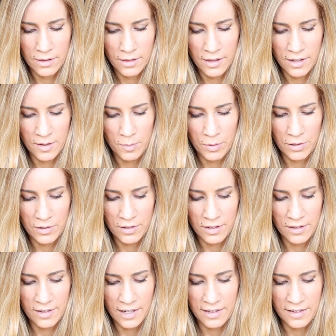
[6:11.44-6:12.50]
This
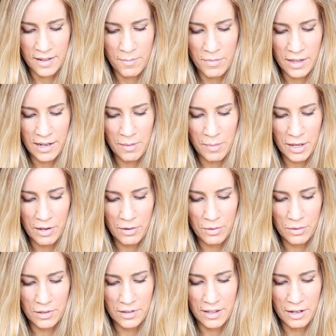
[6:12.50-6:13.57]
person said something
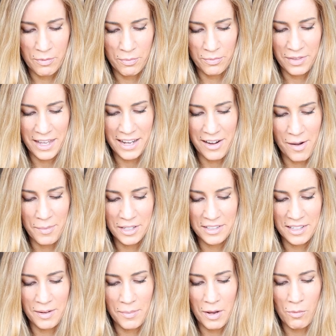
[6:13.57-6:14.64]
about, they, they
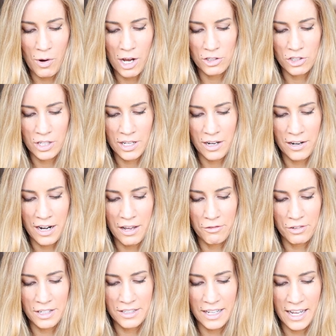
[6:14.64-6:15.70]
commented on my washing hair
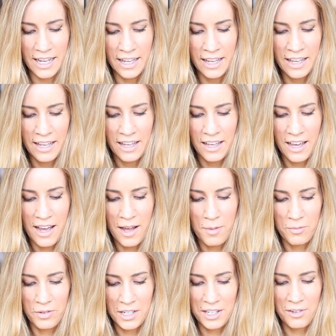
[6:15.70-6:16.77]
every day
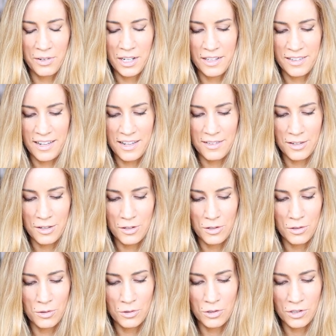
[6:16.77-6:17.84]
um, video, and it says,
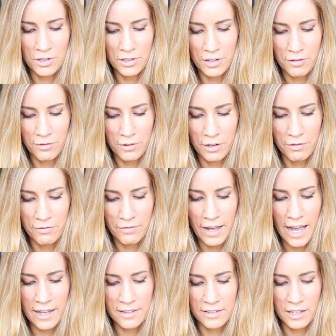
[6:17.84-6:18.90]
you should look for a
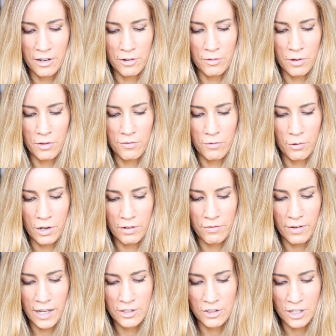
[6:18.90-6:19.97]
fast hair growth
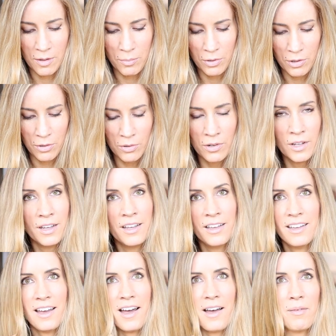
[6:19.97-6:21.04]
fortified shampoo.
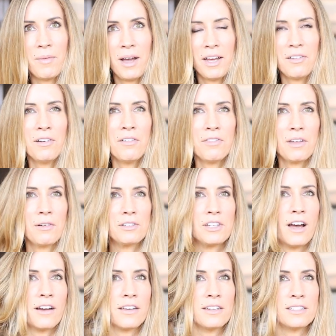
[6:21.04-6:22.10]
Um, I don't know if they were
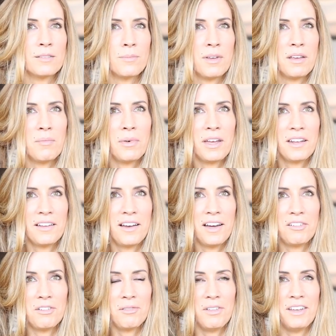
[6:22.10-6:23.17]
talking to me, but I
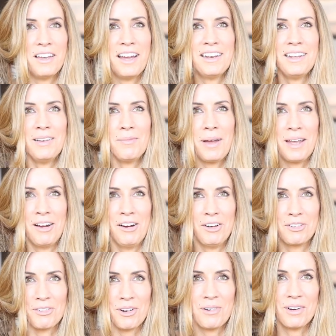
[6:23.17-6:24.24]
don't think I need my hair to
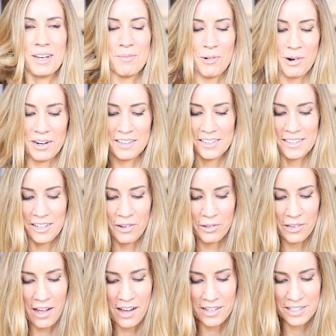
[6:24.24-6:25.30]
grow anymore. It's so
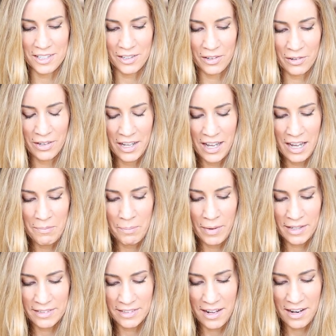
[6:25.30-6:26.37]
long, so
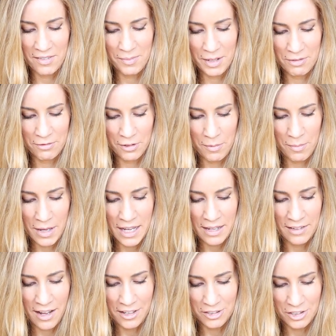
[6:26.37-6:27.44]
must not have been for me.
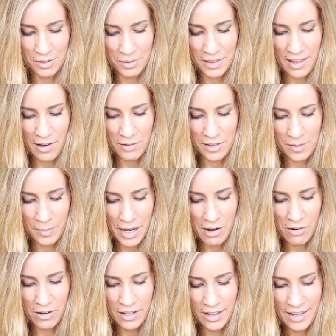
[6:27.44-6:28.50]
Not sure what that was
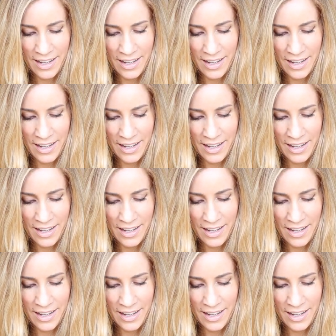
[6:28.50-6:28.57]
about.